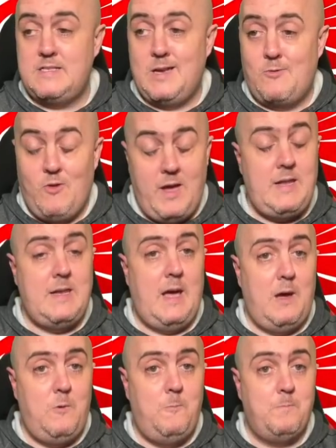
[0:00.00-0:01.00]
So right
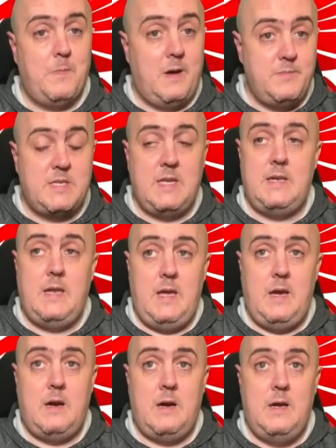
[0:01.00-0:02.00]
now, I'm sitting
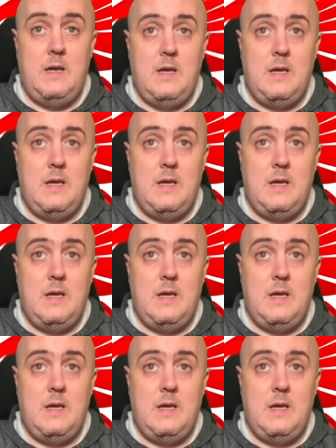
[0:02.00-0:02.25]
here